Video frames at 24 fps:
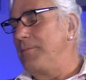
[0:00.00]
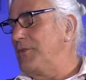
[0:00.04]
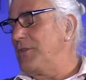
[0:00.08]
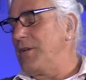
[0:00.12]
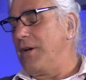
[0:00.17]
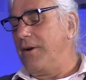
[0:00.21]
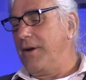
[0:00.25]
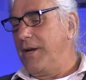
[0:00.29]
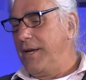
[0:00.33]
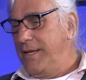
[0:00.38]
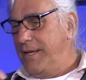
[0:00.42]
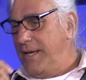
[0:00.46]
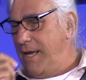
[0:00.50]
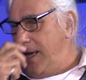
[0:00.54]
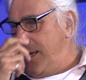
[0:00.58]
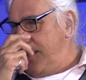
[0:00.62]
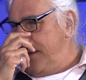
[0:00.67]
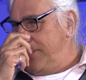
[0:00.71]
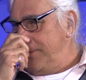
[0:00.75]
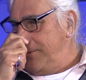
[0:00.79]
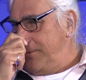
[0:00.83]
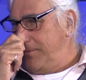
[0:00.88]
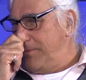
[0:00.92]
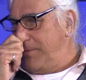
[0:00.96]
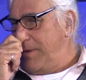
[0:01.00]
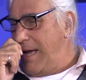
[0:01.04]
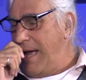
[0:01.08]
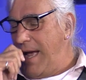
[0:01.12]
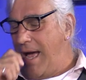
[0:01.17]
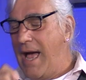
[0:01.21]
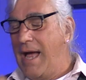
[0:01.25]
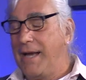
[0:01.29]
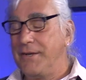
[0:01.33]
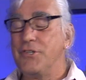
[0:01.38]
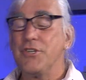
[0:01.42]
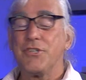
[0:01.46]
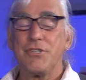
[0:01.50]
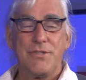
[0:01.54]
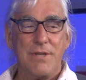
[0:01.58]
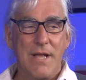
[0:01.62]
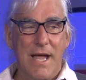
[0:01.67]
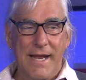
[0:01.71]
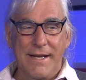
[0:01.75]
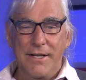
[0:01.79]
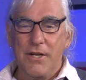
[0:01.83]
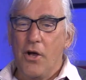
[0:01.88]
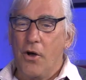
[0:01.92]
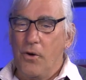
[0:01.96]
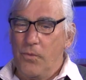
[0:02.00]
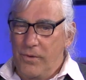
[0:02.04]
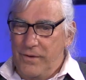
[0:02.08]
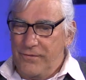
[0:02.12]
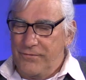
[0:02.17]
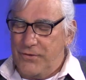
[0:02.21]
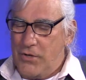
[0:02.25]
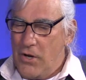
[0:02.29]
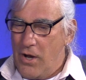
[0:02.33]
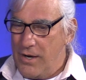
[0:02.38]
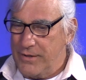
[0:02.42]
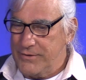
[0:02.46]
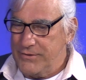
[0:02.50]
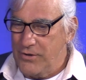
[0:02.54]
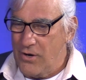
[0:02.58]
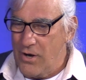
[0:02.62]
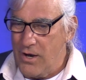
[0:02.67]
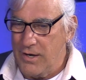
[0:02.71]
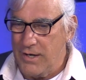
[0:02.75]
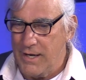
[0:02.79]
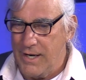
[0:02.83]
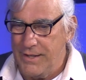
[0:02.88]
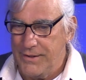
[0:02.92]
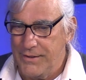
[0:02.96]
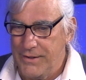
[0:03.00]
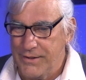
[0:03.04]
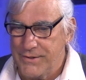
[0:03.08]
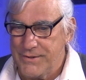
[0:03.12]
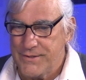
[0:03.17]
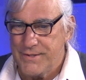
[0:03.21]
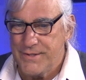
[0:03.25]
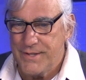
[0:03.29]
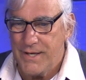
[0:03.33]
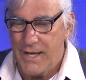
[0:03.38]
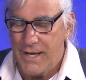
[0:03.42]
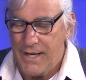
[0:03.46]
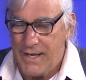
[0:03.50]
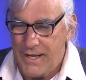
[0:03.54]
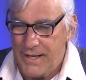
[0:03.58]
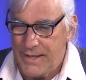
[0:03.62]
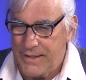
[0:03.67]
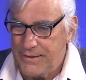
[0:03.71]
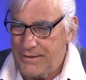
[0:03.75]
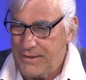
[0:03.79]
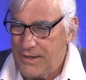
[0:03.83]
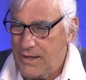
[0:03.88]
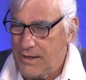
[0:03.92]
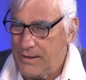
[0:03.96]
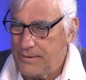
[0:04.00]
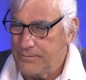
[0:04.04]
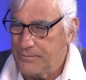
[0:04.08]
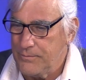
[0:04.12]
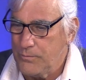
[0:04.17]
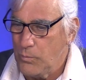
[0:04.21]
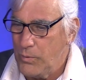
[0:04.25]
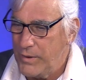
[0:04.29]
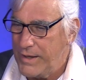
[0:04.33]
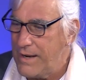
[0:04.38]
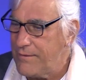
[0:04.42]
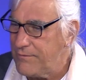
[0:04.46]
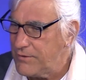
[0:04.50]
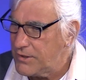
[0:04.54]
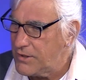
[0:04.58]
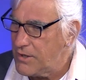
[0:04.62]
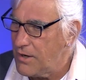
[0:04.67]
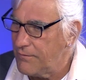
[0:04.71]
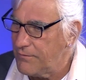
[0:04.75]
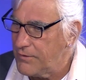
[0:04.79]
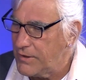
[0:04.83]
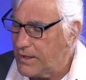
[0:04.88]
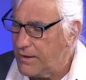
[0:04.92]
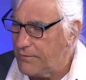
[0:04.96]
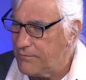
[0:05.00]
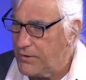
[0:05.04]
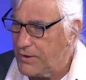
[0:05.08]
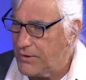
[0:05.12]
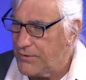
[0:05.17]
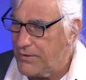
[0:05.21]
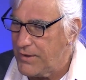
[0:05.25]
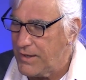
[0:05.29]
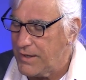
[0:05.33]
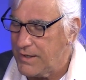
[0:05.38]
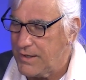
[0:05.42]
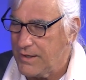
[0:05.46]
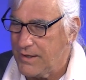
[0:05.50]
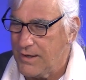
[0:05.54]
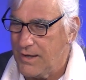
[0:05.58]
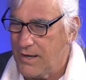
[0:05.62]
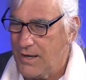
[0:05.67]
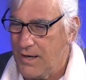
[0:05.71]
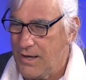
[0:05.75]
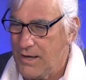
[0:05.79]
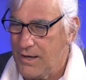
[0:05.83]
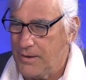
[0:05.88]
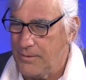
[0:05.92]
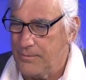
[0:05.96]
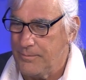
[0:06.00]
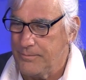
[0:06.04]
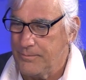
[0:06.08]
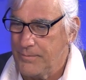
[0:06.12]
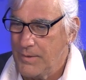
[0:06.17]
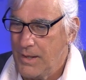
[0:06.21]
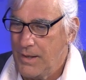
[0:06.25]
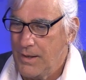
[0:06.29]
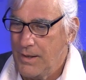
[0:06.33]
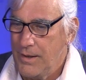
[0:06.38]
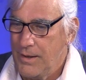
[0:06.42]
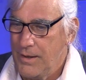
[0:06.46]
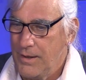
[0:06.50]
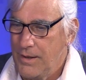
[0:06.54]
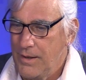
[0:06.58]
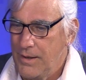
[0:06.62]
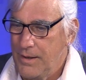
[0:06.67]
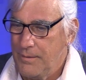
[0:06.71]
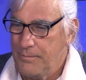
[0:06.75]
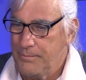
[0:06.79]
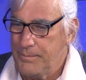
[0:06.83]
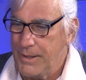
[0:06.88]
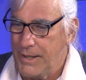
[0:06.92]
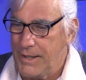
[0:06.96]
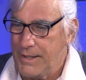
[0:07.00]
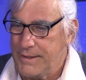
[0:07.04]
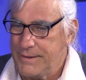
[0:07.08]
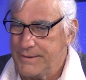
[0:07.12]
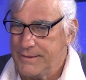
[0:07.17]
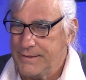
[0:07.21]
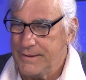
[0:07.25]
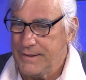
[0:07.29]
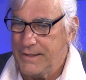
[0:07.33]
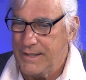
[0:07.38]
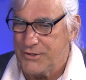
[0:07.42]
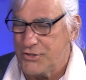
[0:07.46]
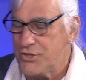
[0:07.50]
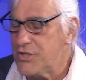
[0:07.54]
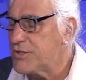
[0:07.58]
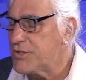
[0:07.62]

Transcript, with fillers: I'm sorry. Yeah, I, I, just I know we've talked long on this, and um, we haven't covered everything, um, but it's